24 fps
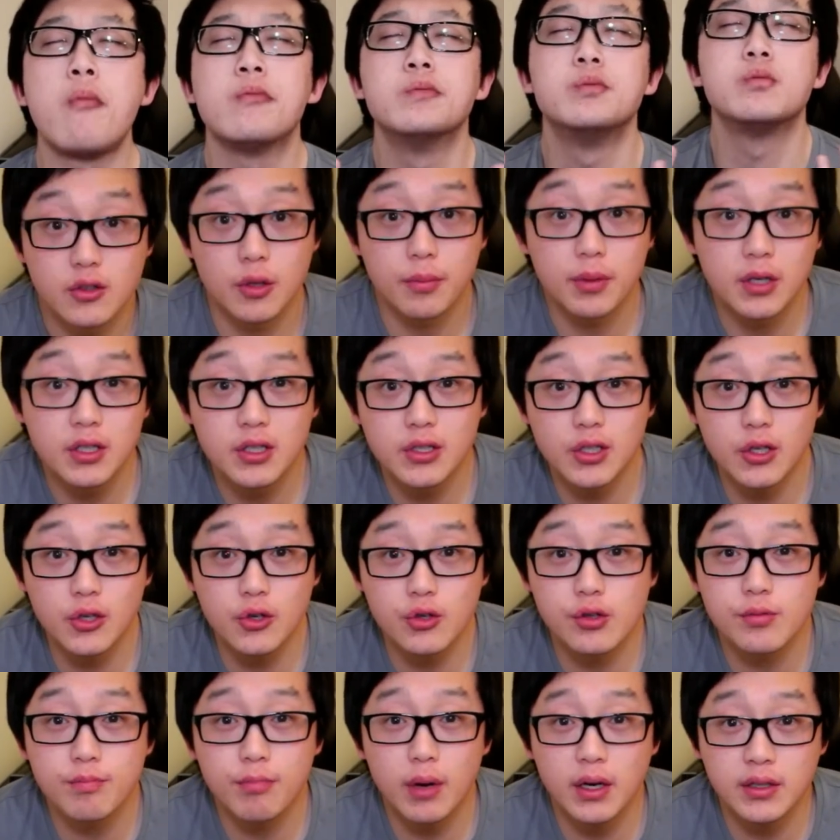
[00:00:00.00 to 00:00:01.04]
So because I
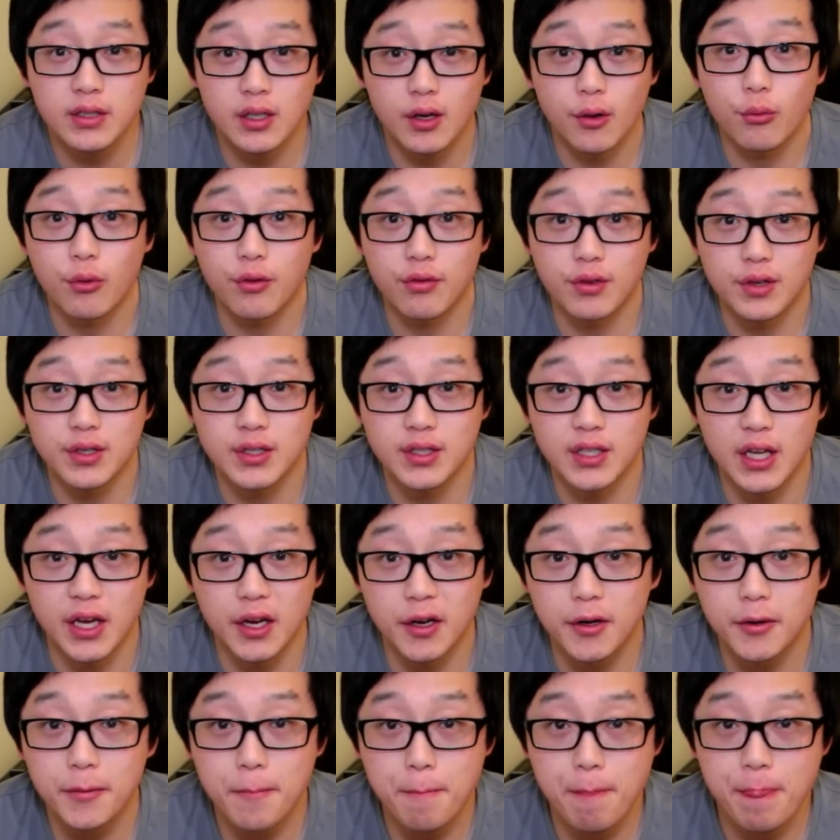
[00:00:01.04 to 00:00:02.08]
used butter with the steak,
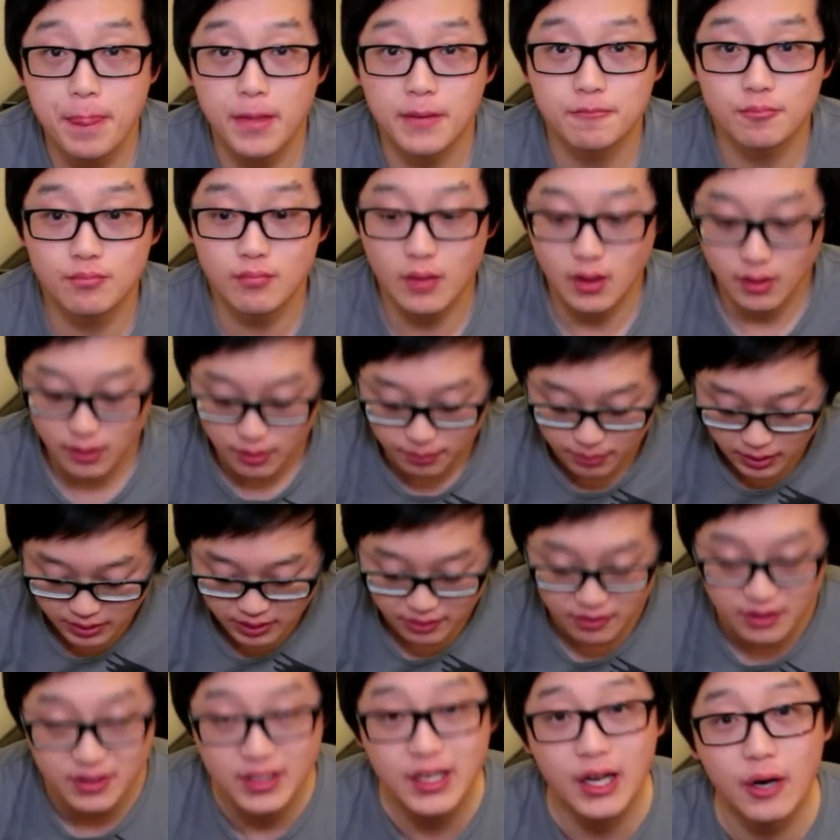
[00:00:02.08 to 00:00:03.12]
the butter
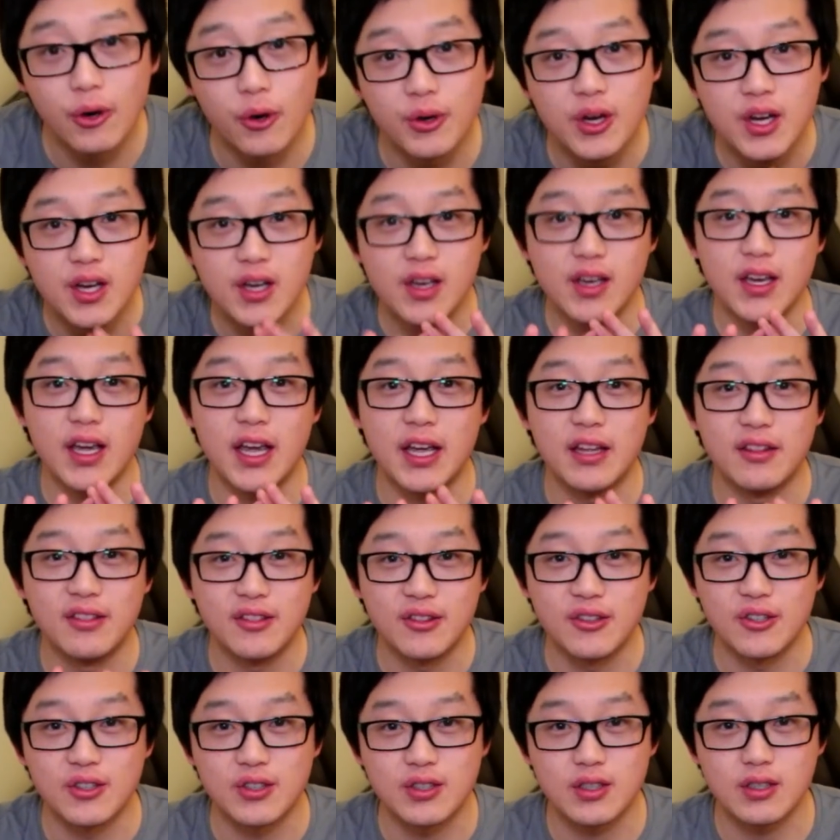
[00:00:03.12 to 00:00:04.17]
is now in
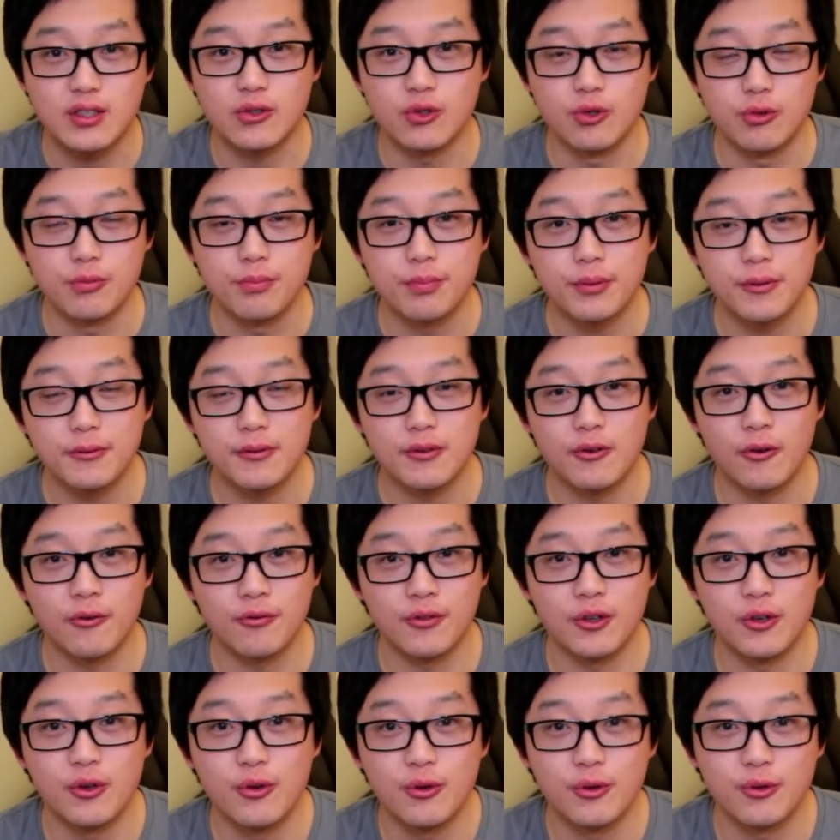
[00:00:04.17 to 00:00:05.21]
the soup of the
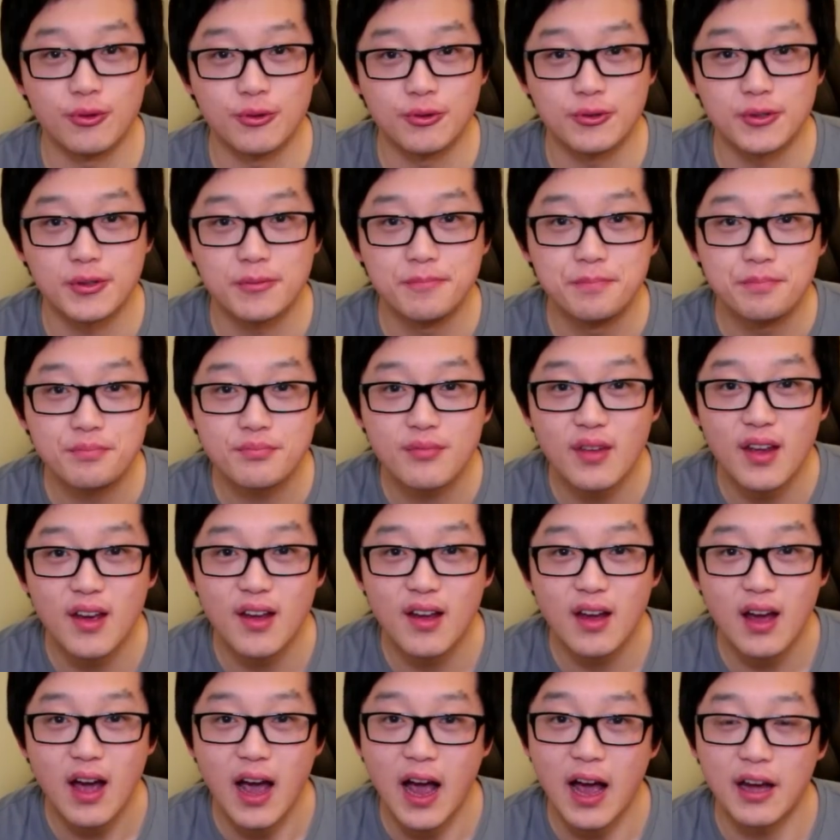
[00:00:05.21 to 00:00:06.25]
noodles,
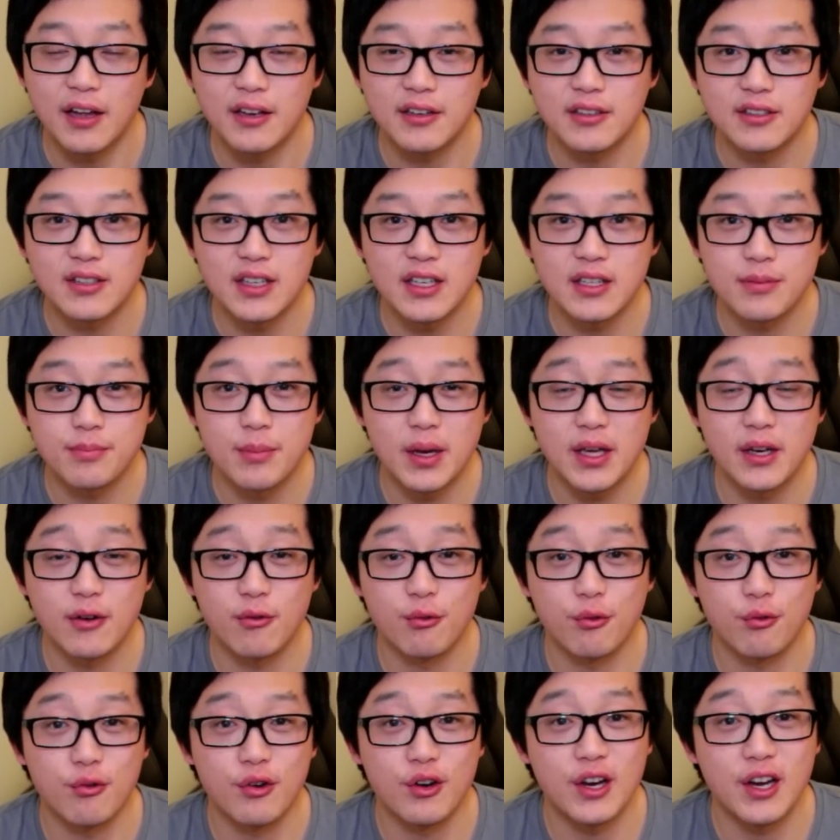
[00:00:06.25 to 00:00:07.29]
and it's made it
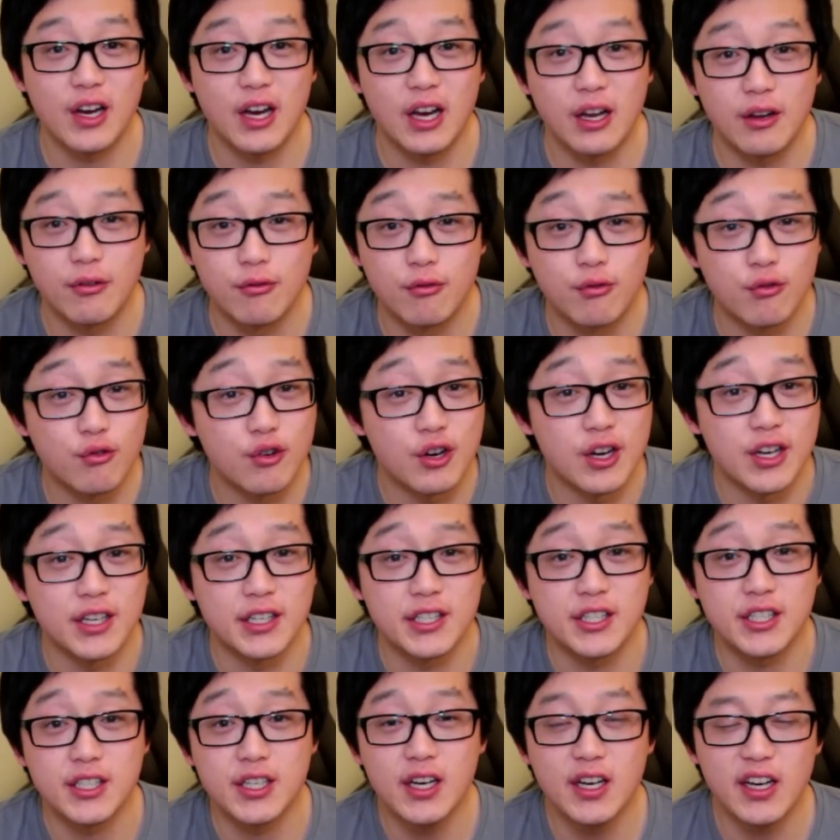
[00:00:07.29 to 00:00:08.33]
really
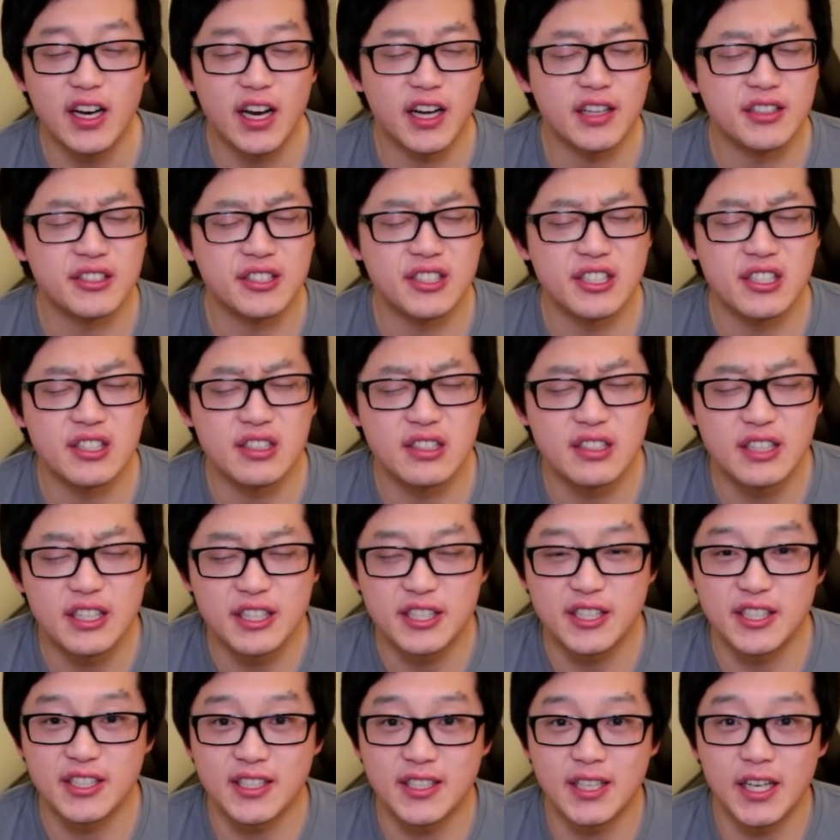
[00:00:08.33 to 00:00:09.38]
rich and
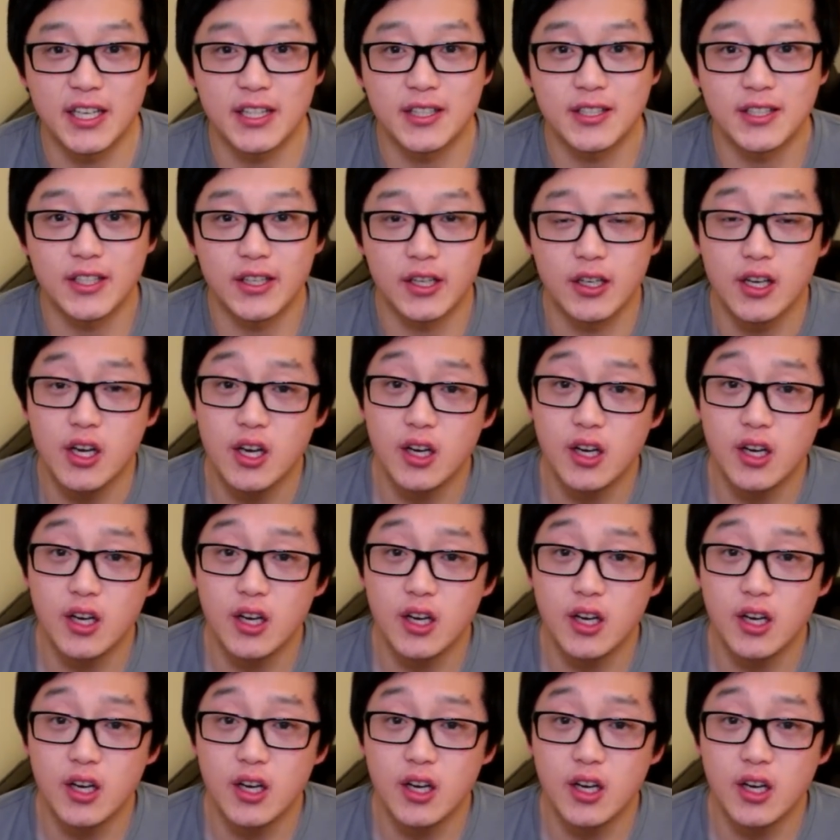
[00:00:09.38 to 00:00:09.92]
delicious tasting.